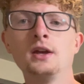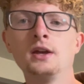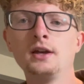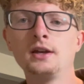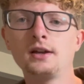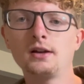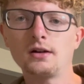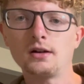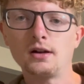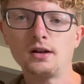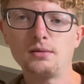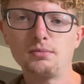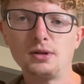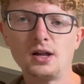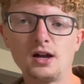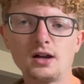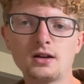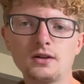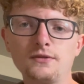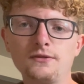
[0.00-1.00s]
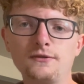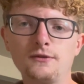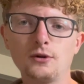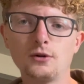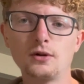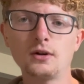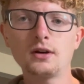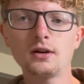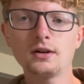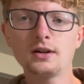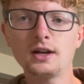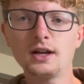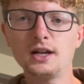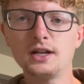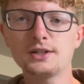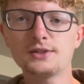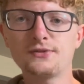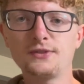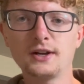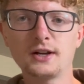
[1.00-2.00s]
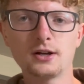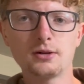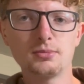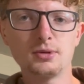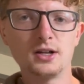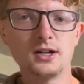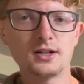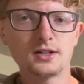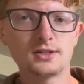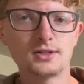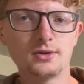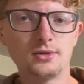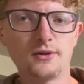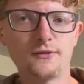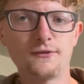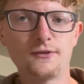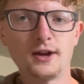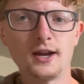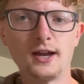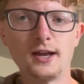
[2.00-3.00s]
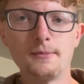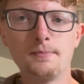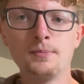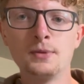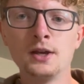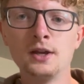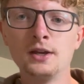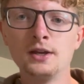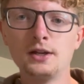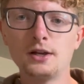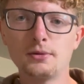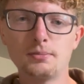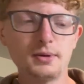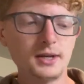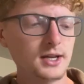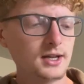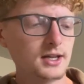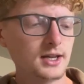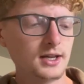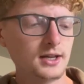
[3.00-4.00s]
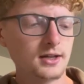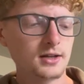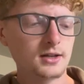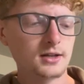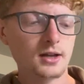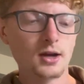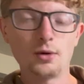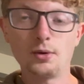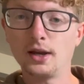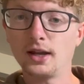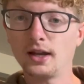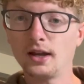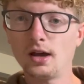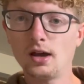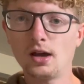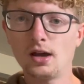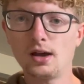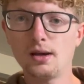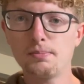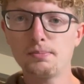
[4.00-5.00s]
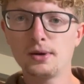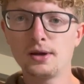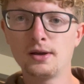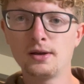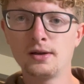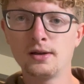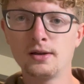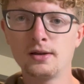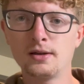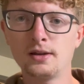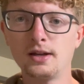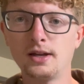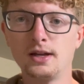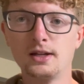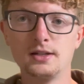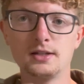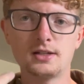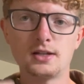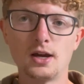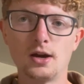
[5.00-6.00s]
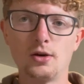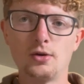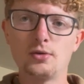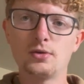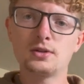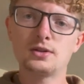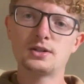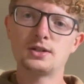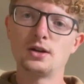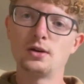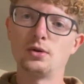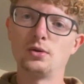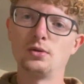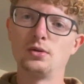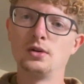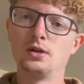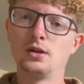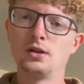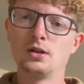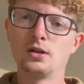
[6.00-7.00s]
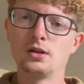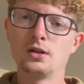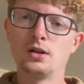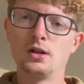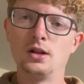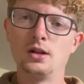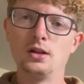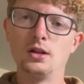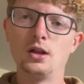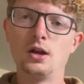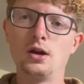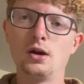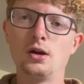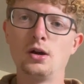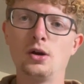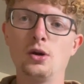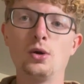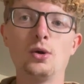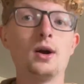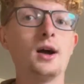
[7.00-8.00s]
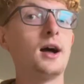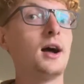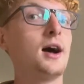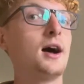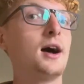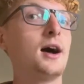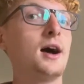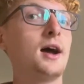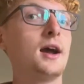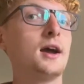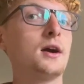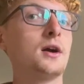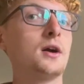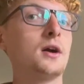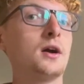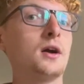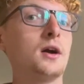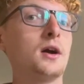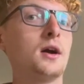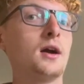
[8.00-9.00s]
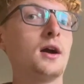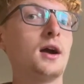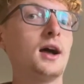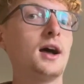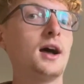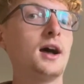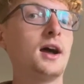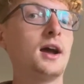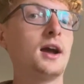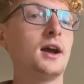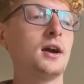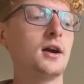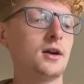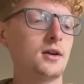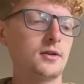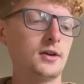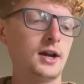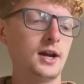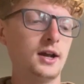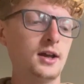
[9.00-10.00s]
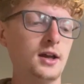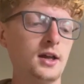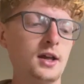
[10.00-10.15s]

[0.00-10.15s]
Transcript: you're on a block of 4, each finger belongs to a fret. Your pinky going up in tone, so low, higher, higher, right?